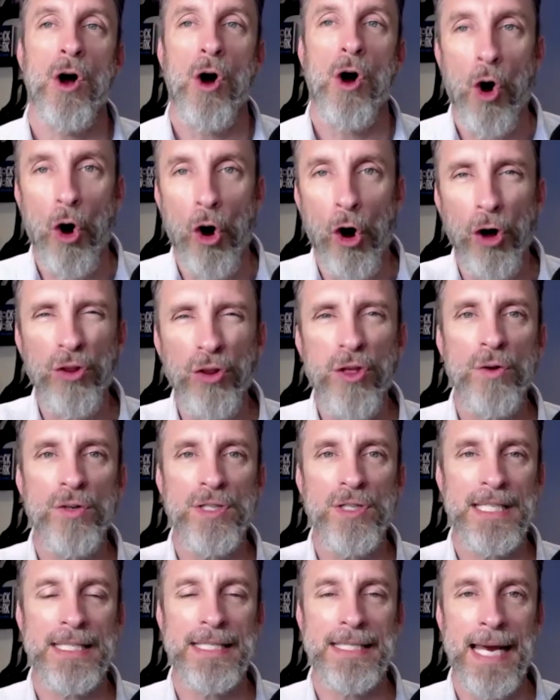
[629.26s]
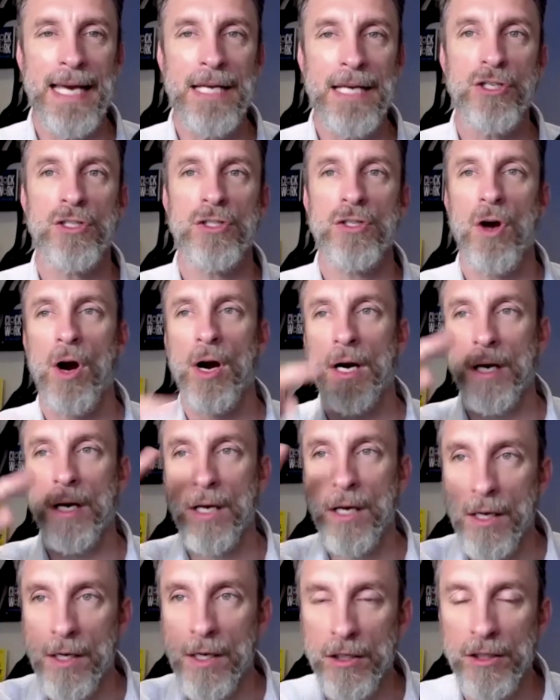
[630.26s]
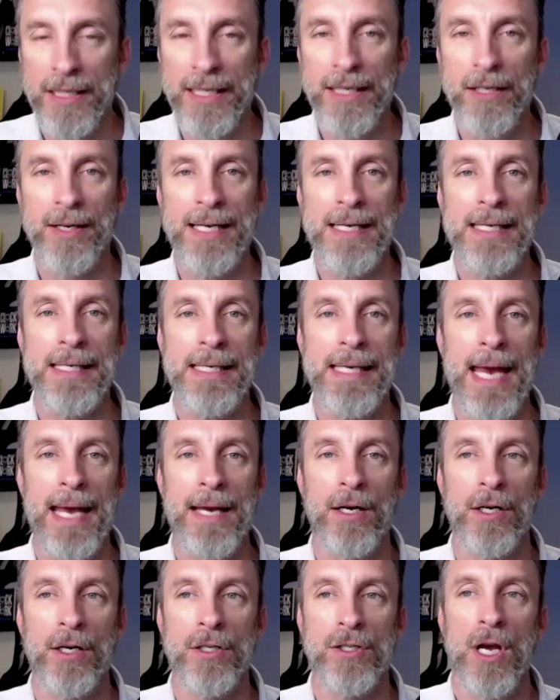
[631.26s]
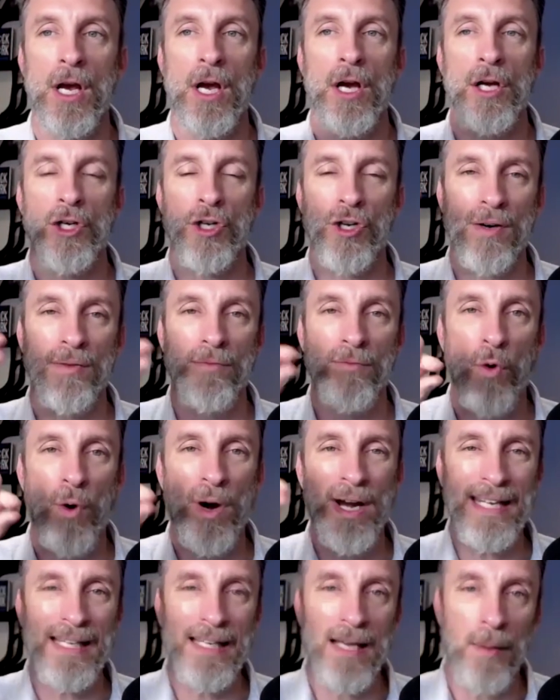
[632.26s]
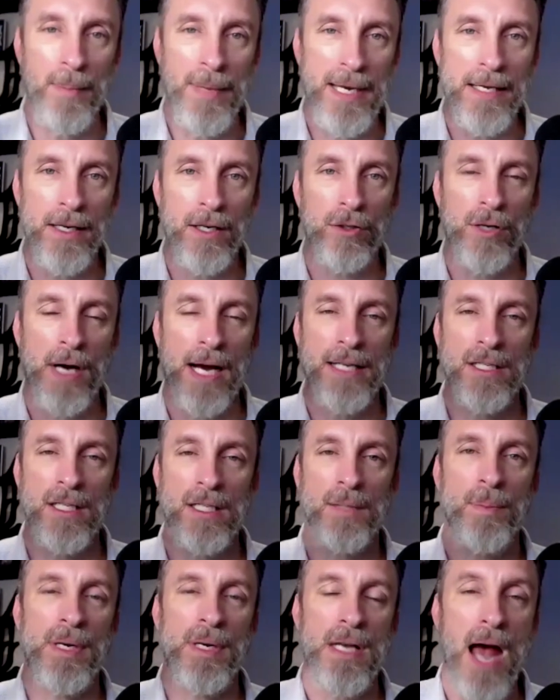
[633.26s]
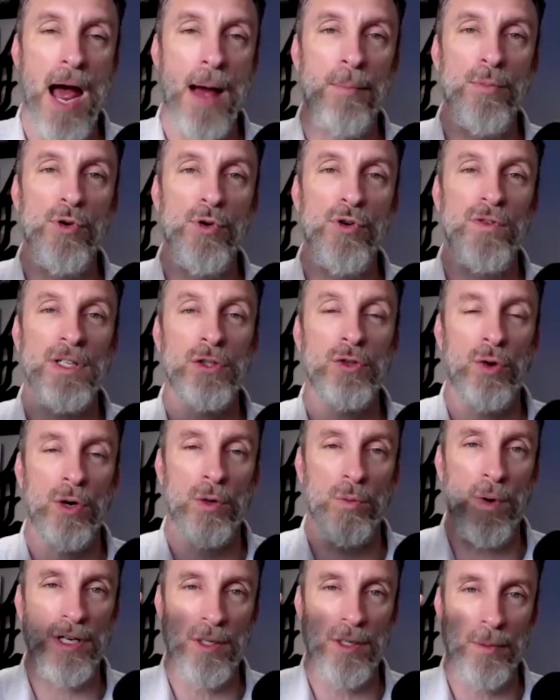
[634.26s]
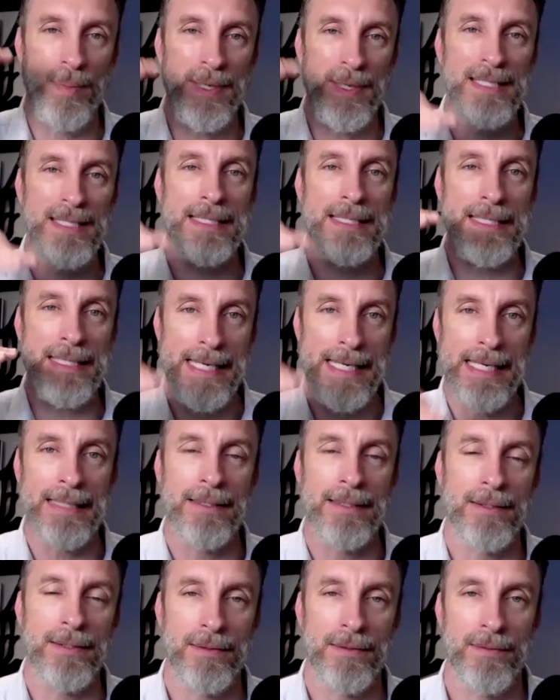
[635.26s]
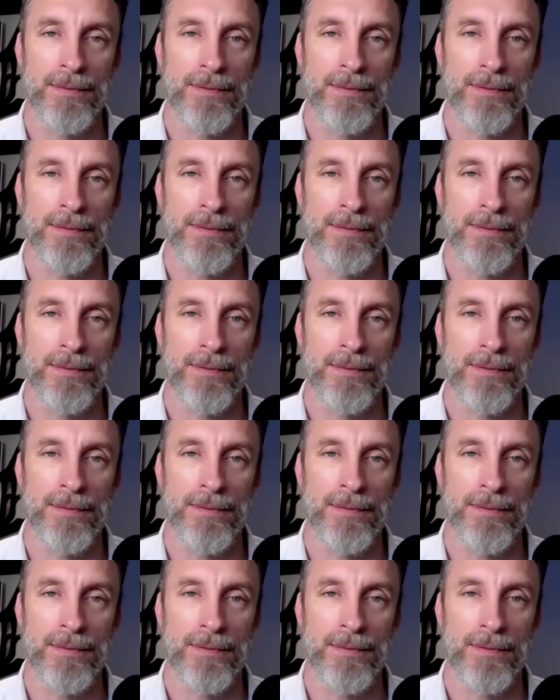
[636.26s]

All those sensations are clear indicators you're avoiding immediate crisis, but not moving toward what your business needs.